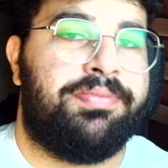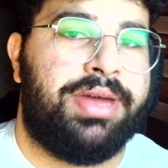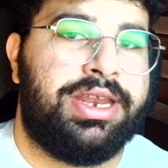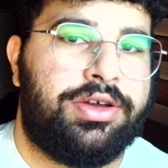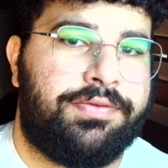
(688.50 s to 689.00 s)

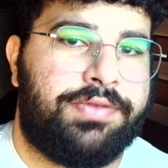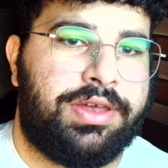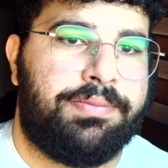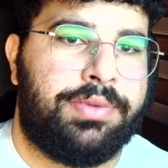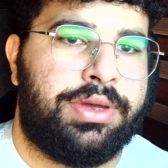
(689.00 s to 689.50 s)
many of
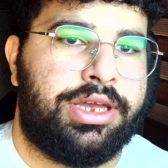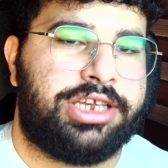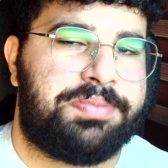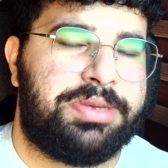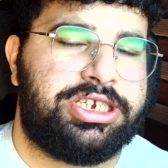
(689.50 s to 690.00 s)
them,
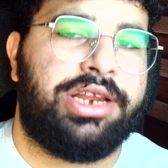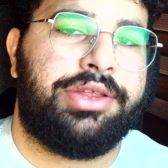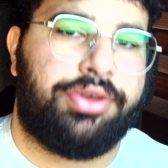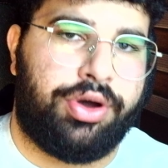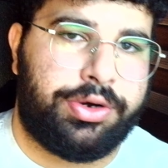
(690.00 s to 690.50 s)
especially
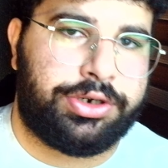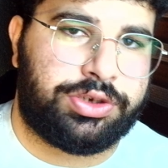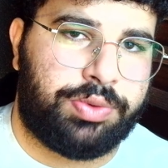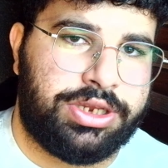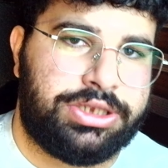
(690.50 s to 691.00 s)
the horse
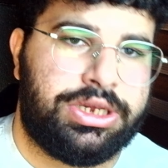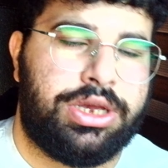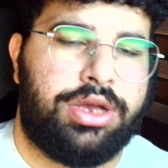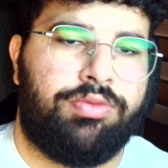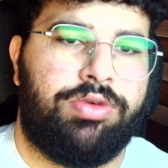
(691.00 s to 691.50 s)
ones,
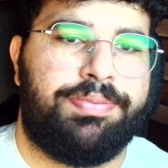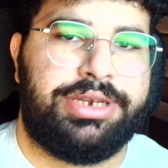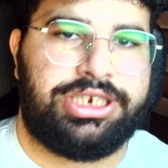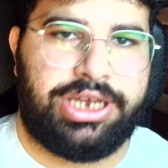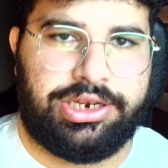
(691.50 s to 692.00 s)
will be
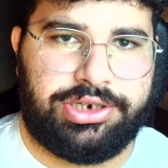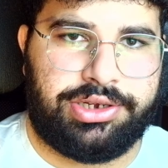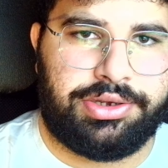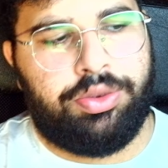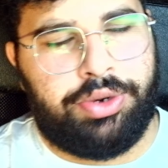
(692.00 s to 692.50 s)

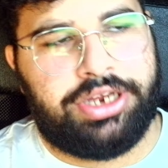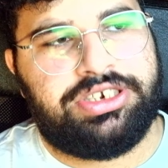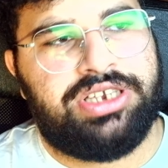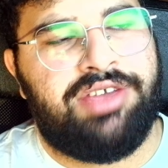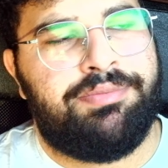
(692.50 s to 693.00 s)
changing. There were
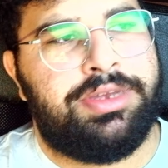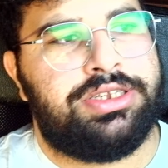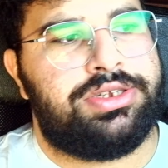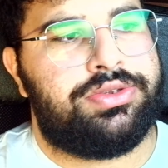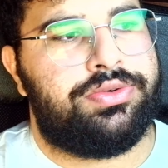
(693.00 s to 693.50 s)

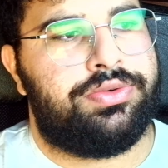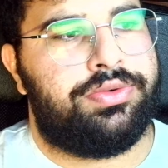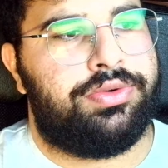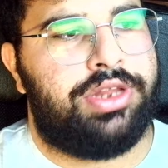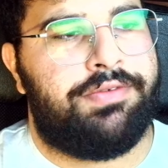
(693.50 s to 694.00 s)
achievements
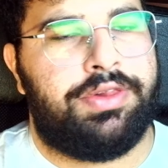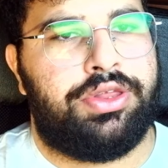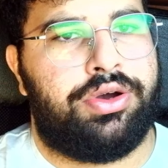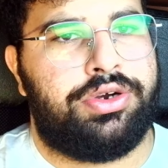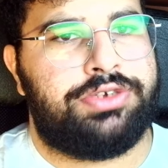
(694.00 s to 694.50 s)
to level
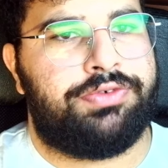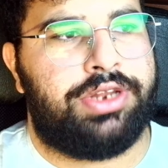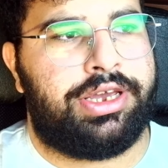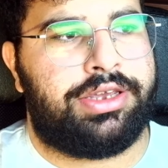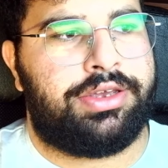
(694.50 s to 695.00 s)
the horse for
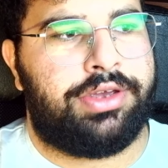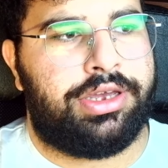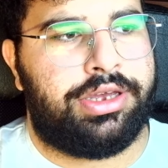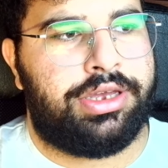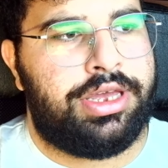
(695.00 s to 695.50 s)
like
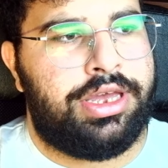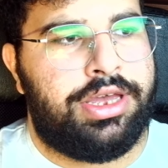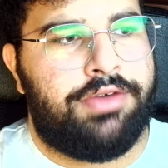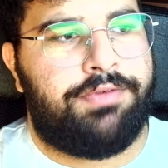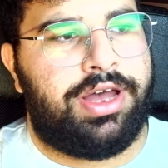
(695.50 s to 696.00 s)

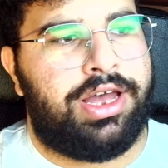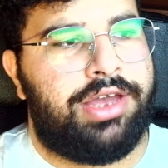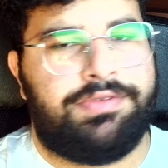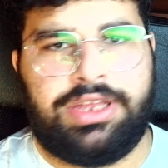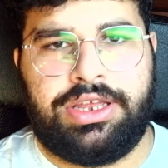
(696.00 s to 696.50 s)

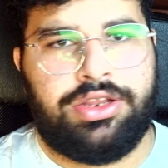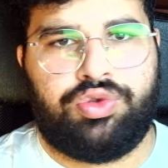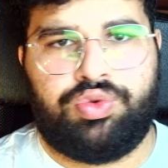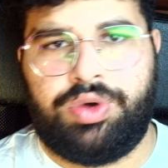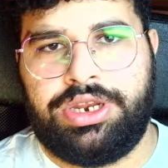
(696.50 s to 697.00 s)
5, 10,
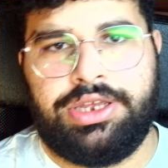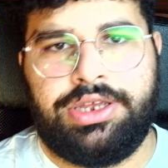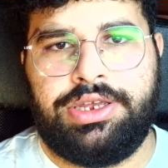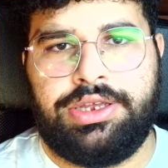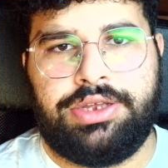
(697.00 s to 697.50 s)

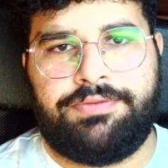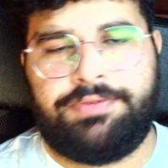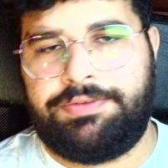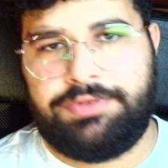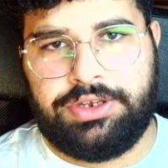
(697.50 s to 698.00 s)
20,
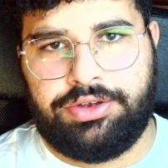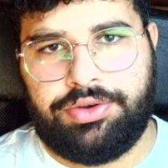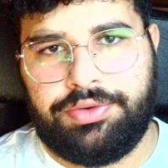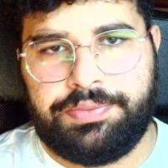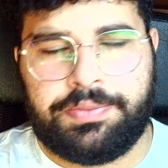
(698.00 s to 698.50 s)
50, you know.